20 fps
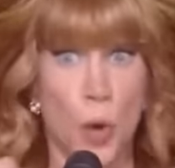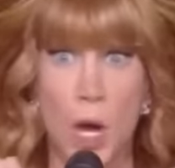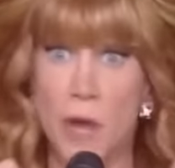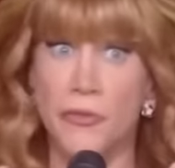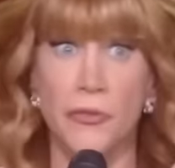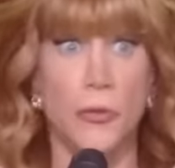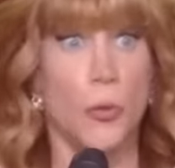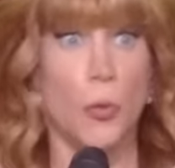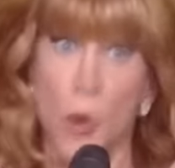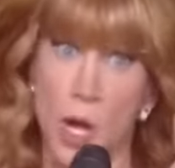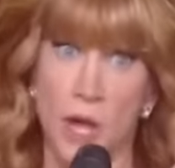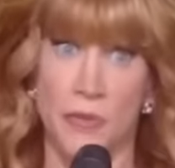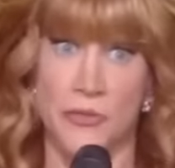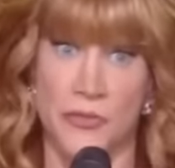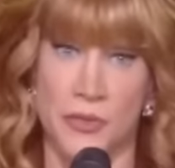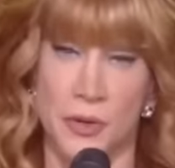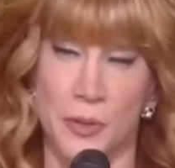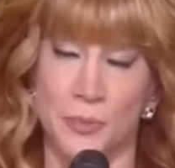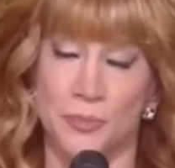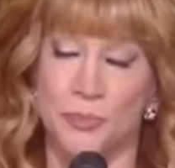Woof,
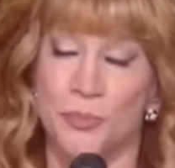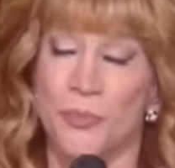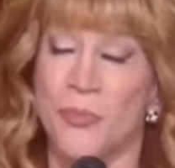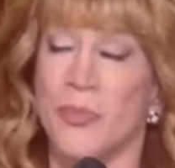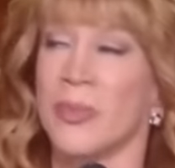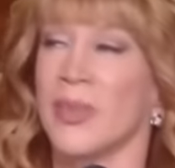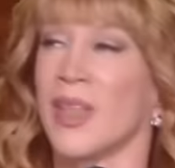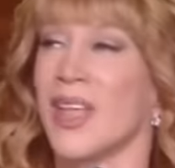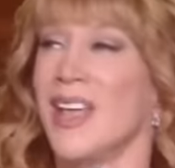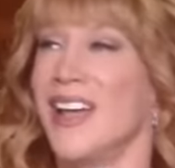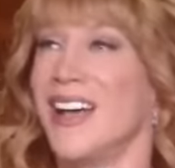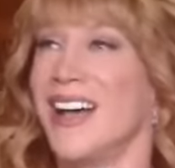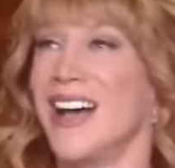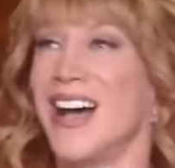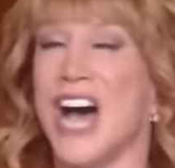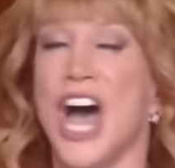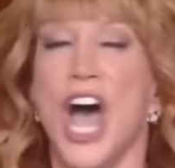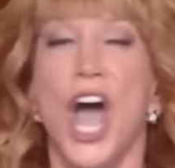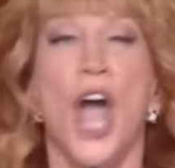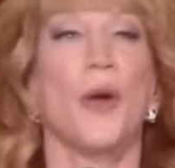woof
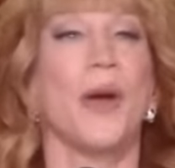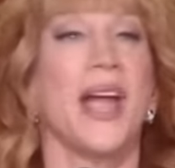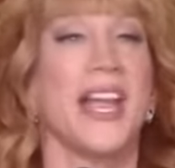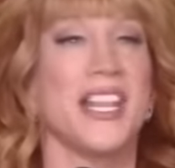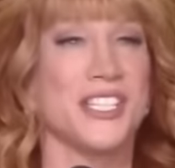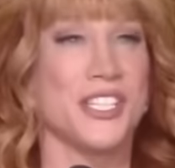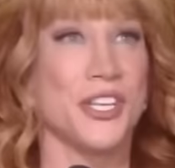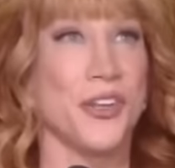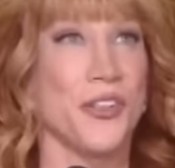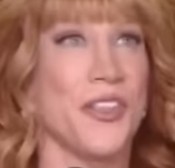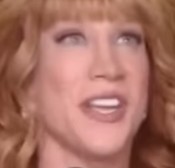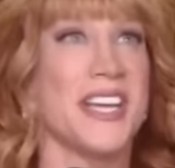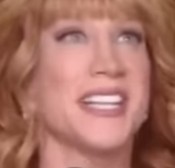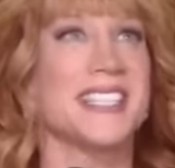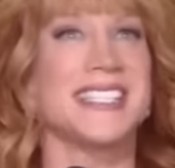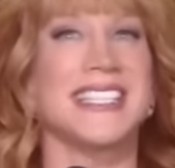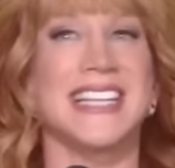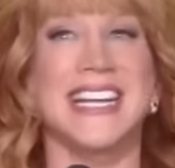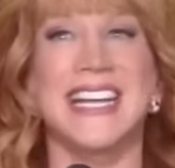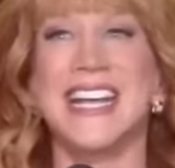right, so
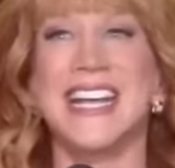this